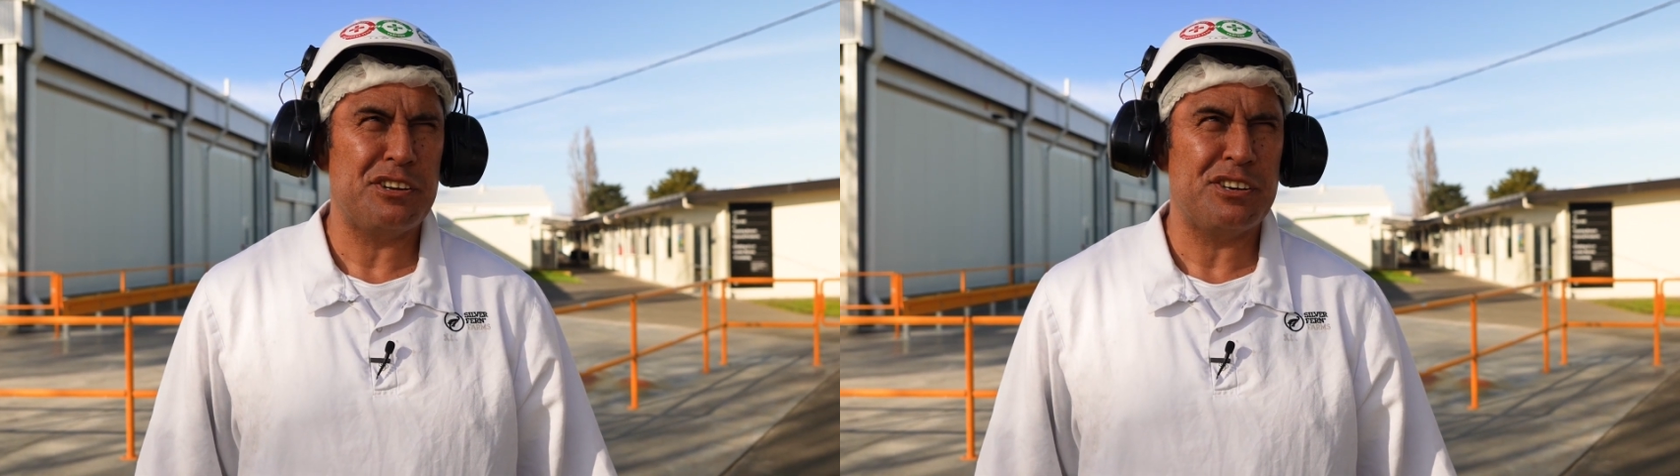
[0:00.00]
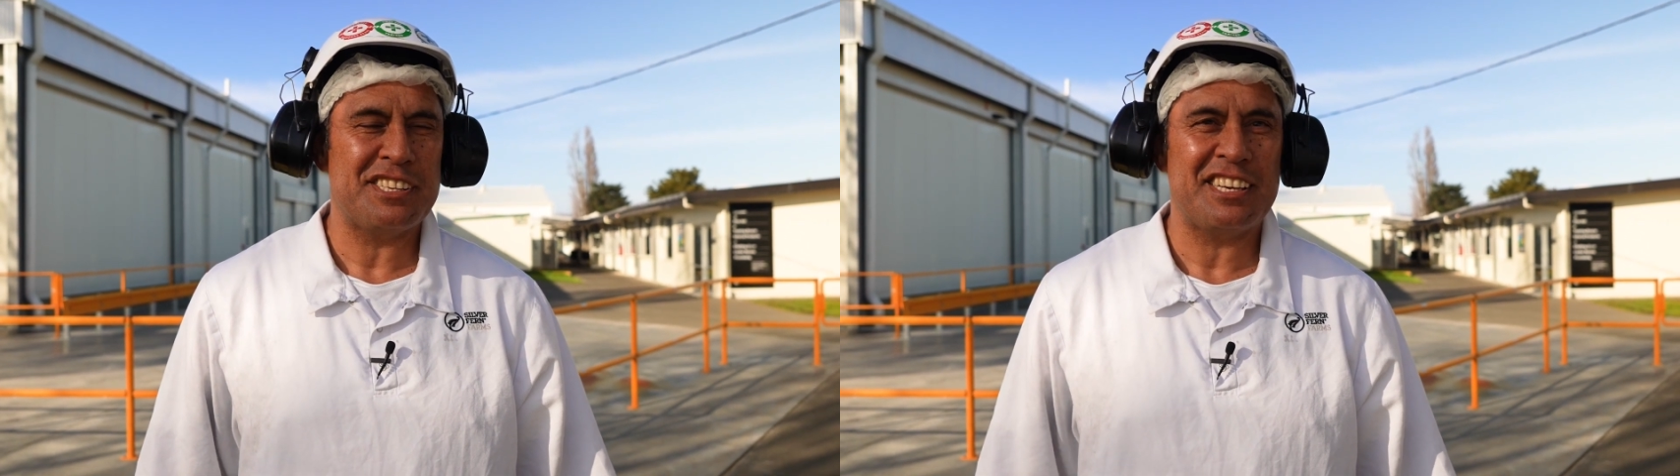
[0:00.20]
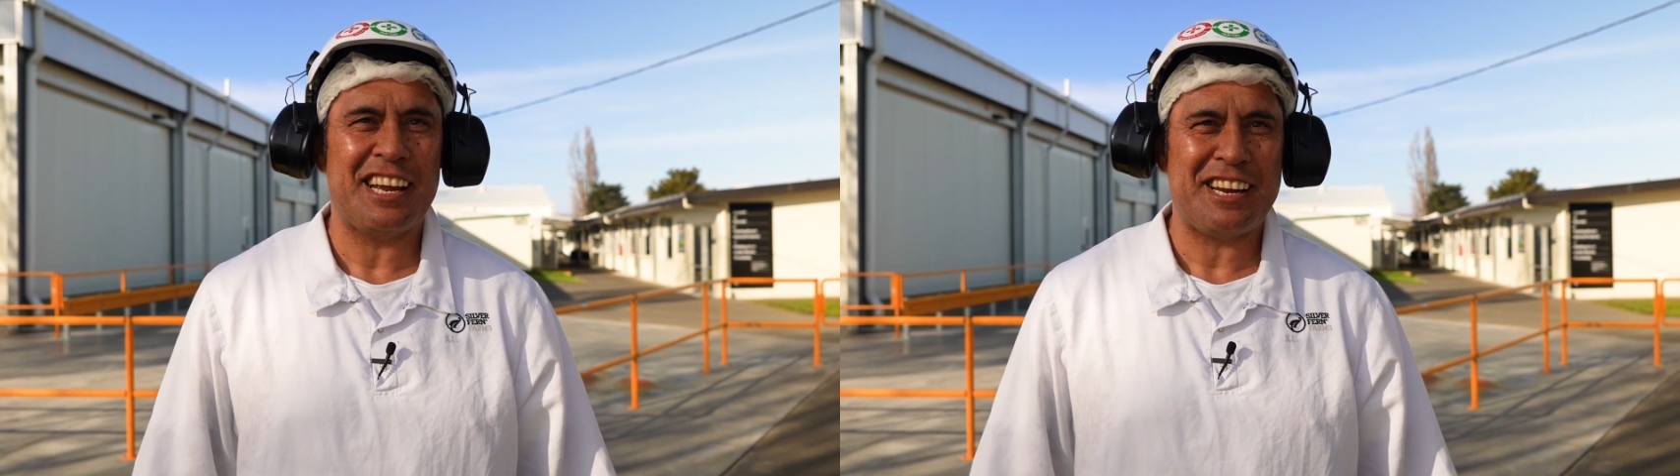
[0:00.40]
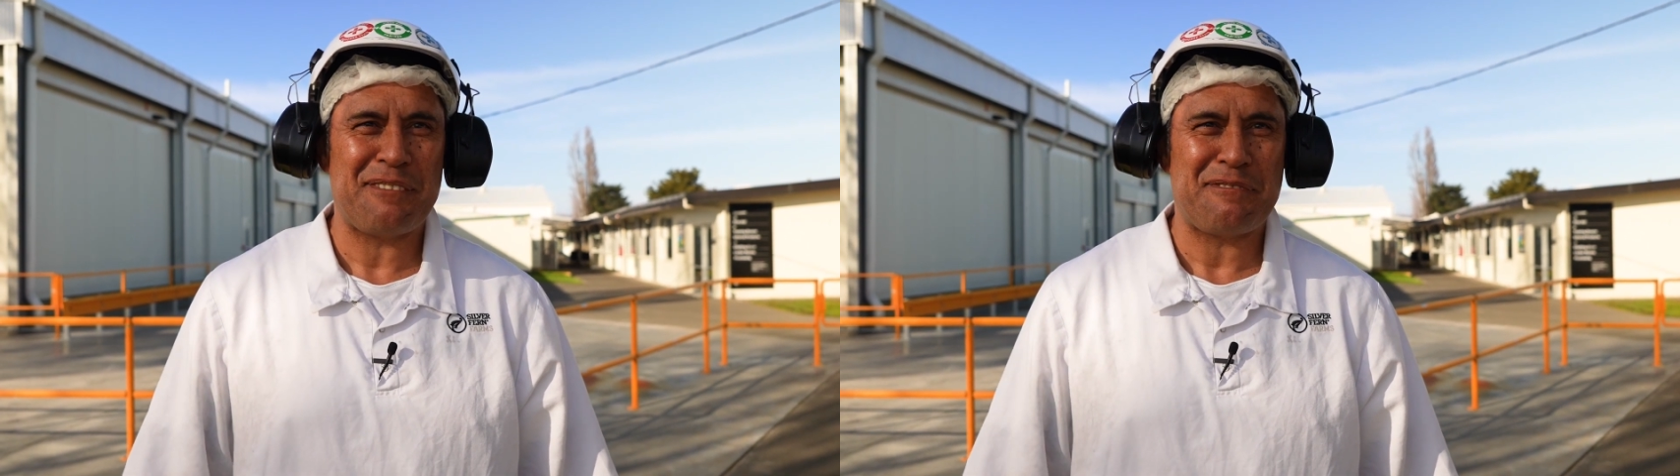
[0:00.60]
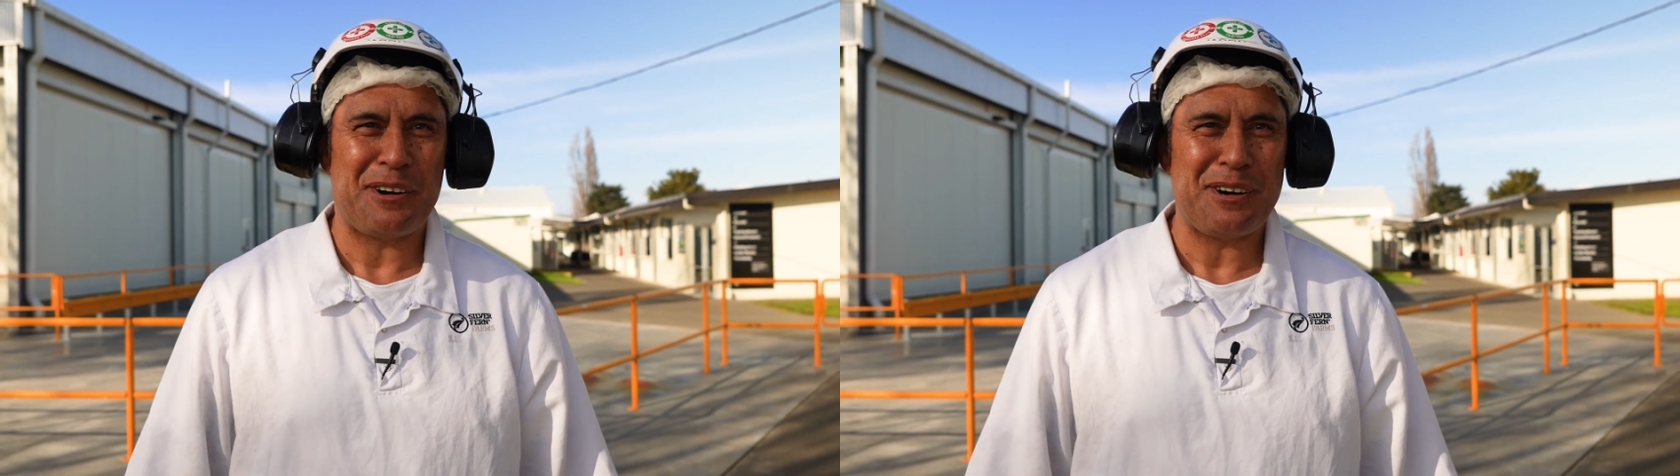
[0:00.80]

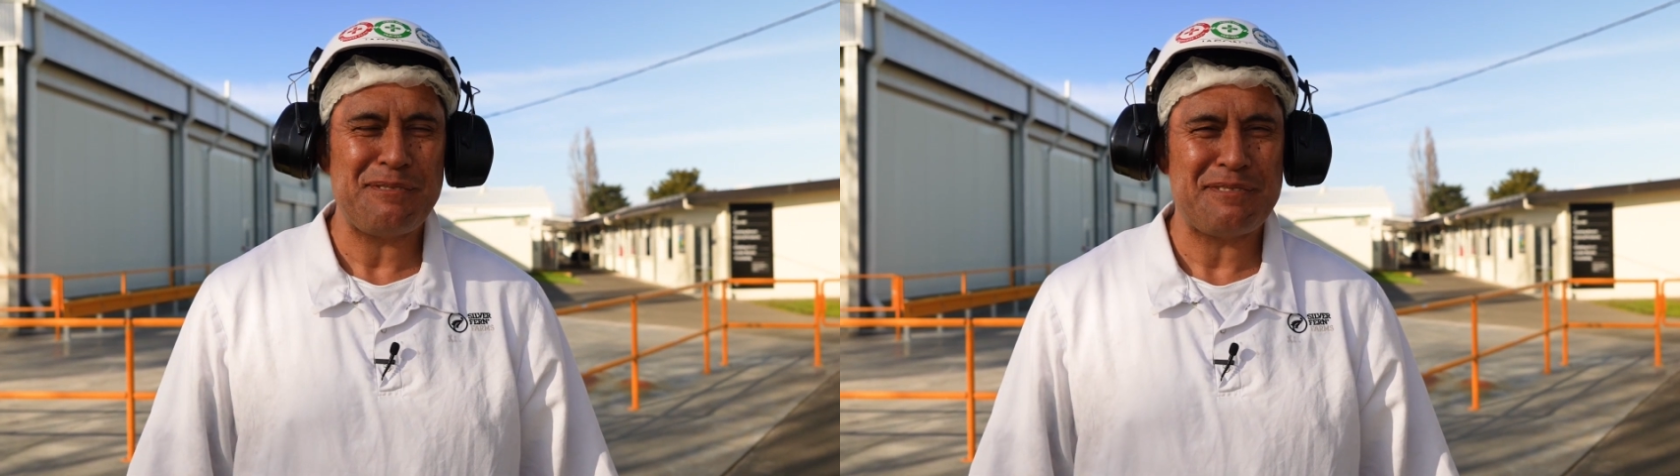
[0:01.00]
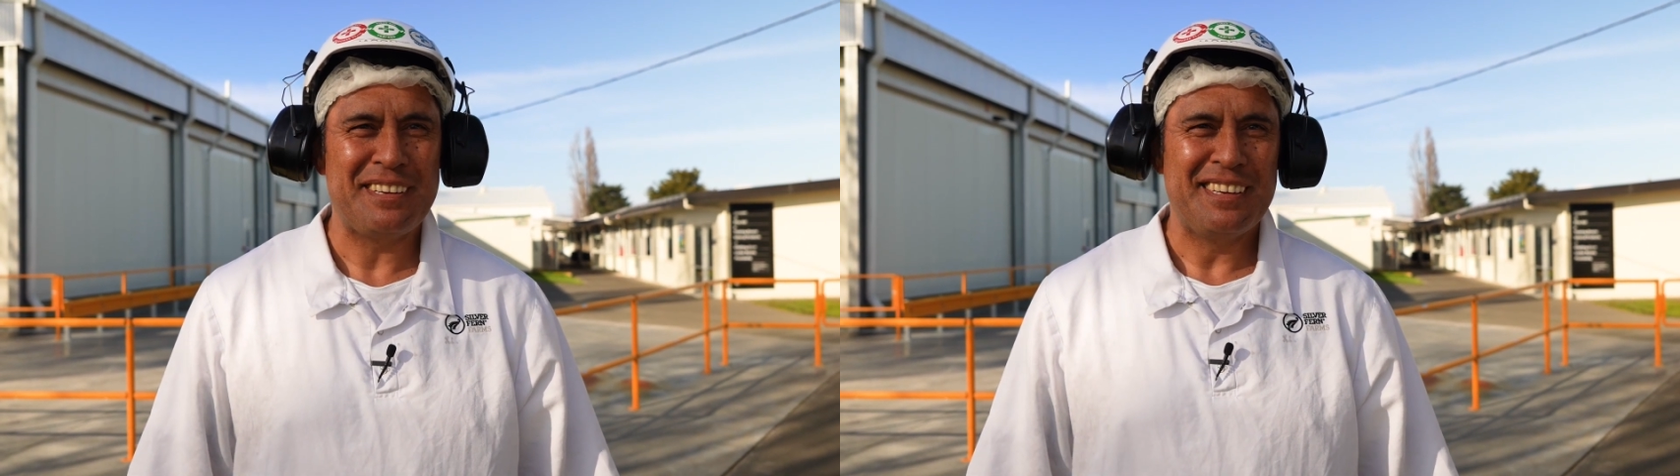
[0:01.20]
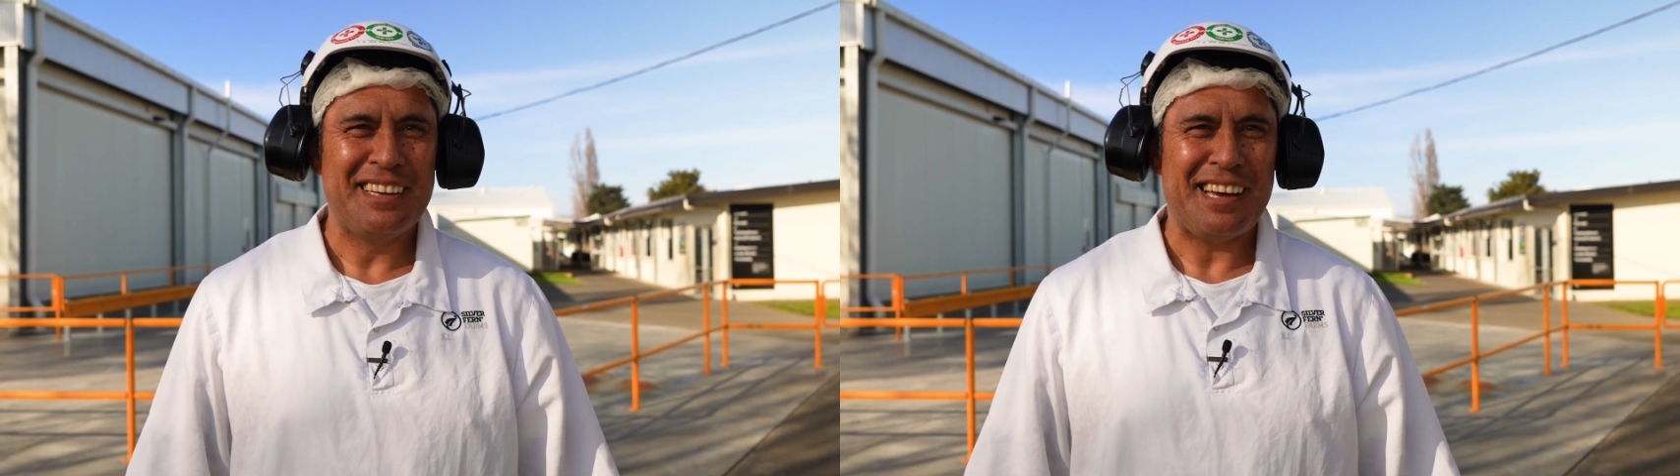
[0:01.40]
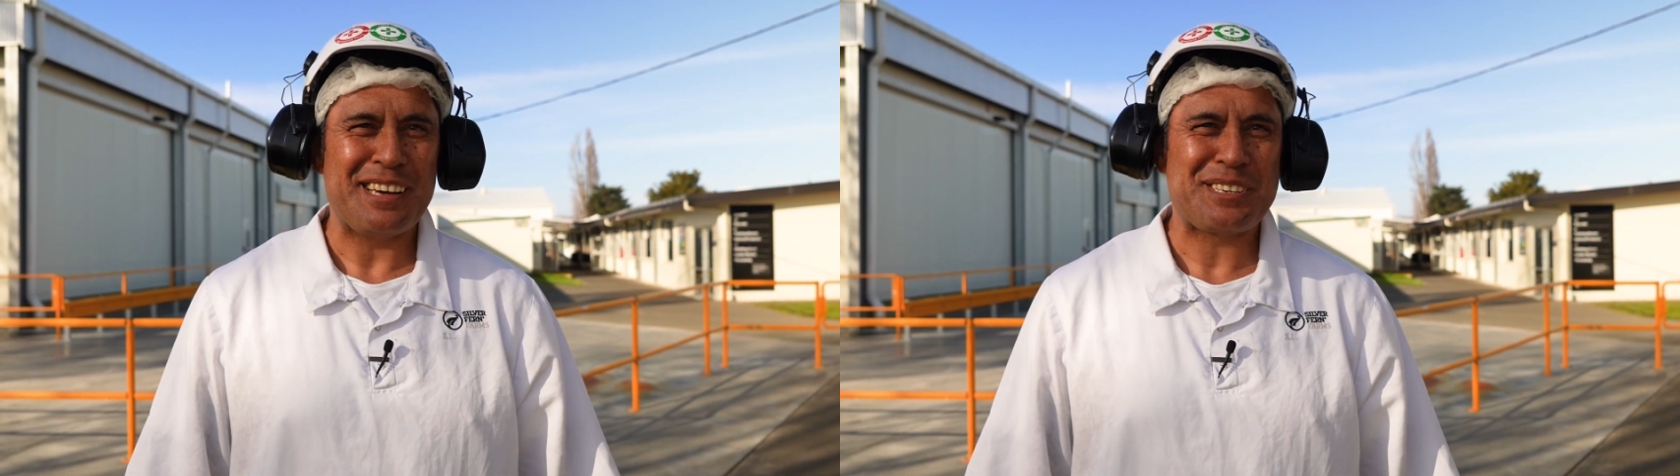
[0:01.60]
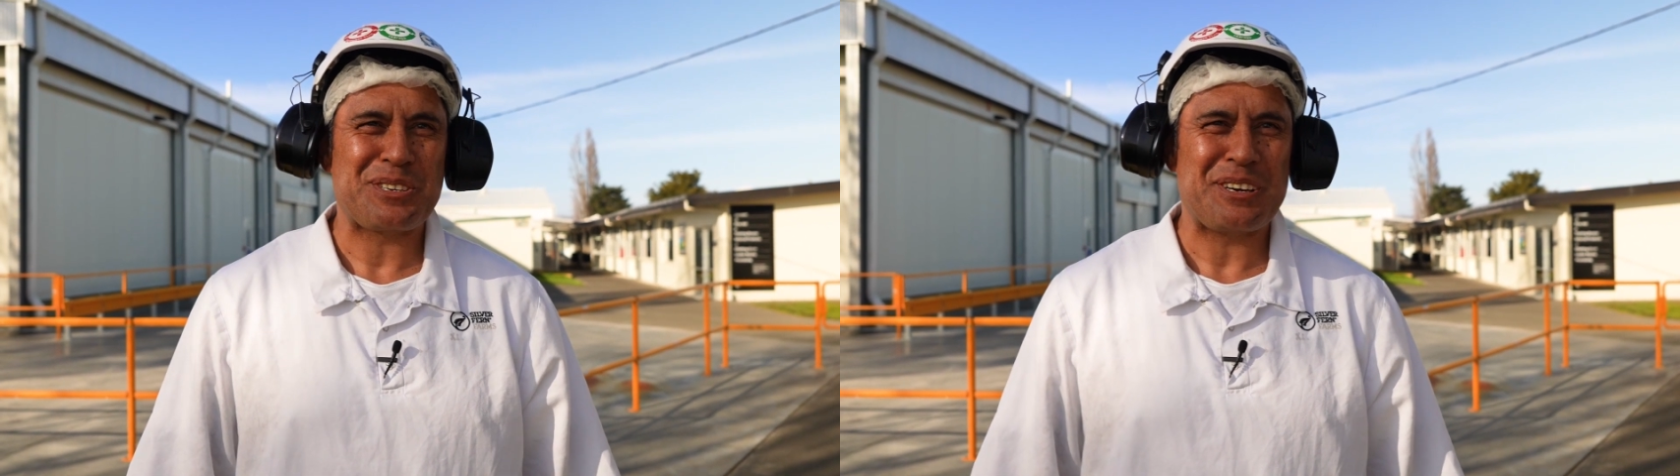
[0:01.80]
1985,
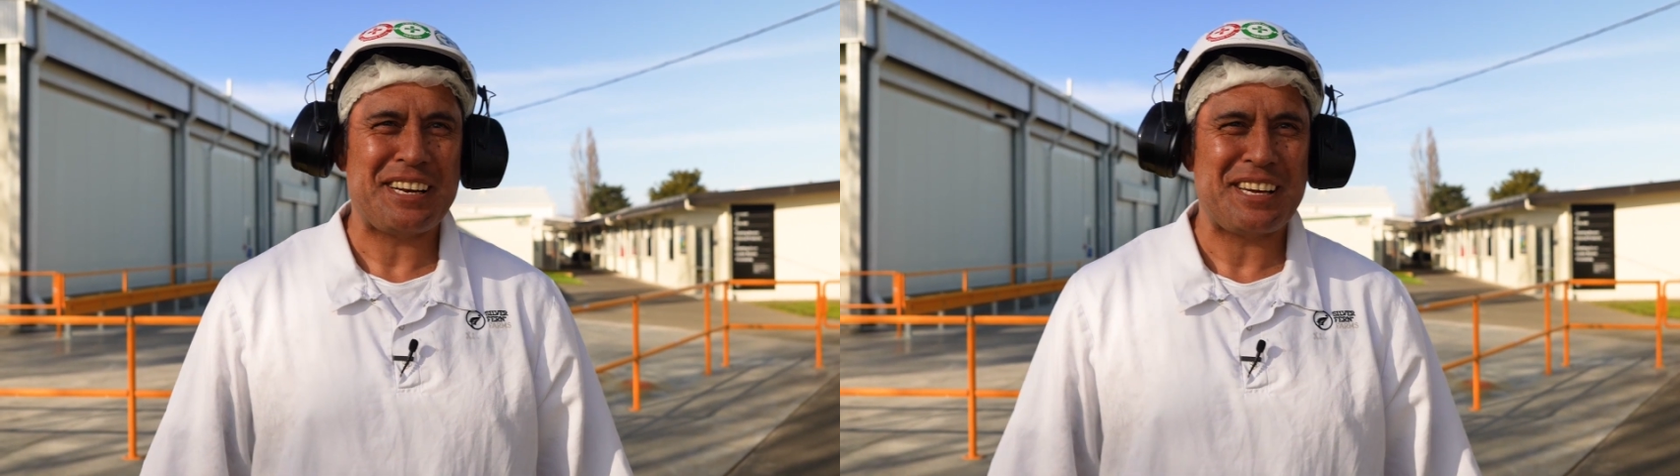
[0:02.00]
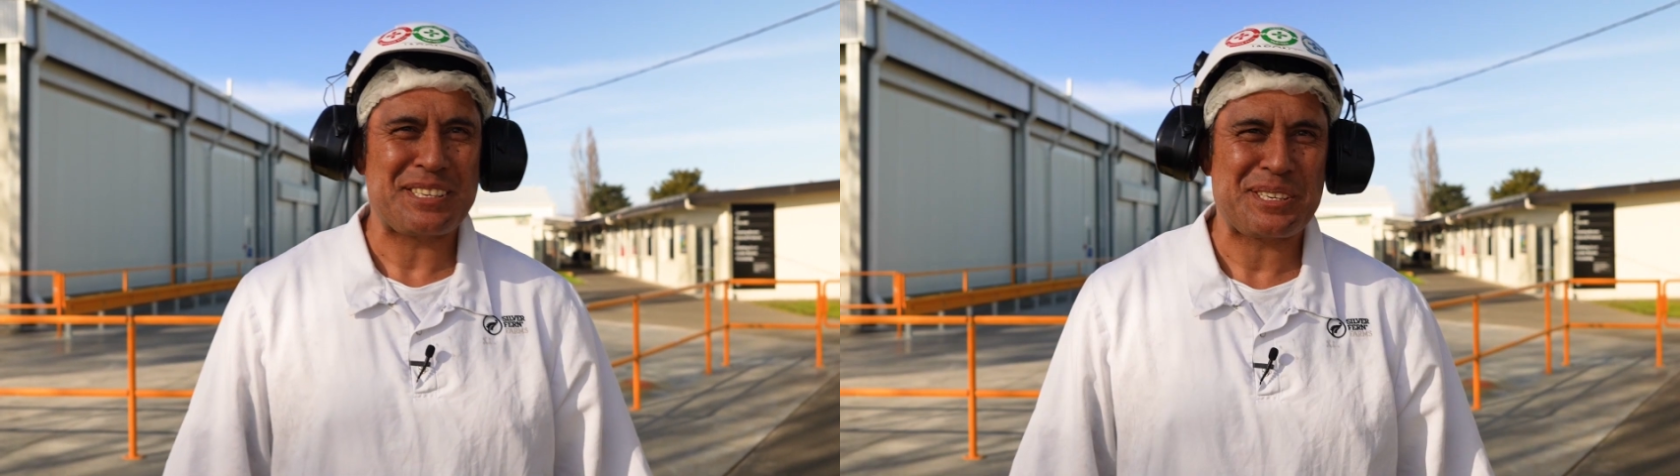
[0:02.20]
straight out of